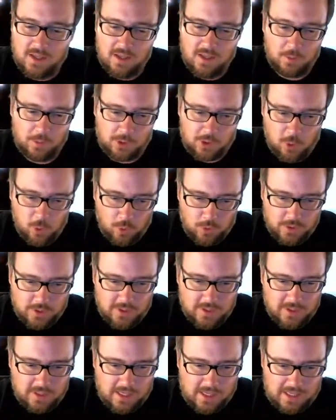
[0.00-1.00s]
I recorded
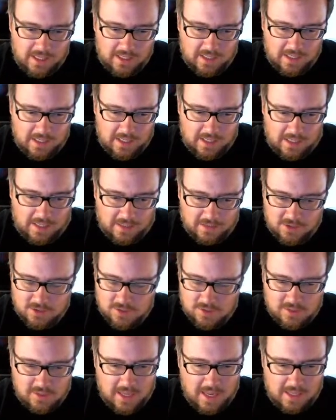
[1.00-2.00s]
it, and I
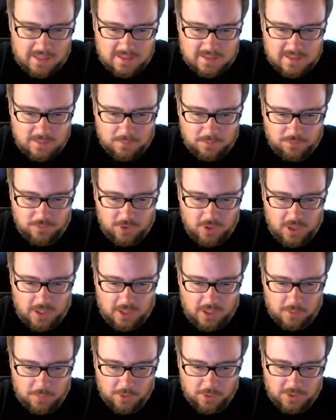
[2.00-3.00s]
just can't seem to figure out how
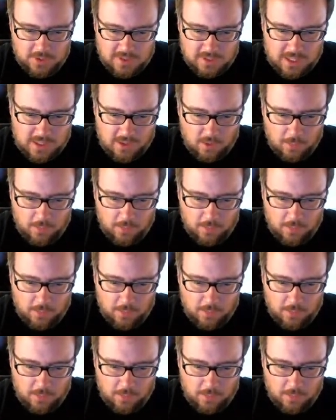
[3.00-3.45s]
to put it together.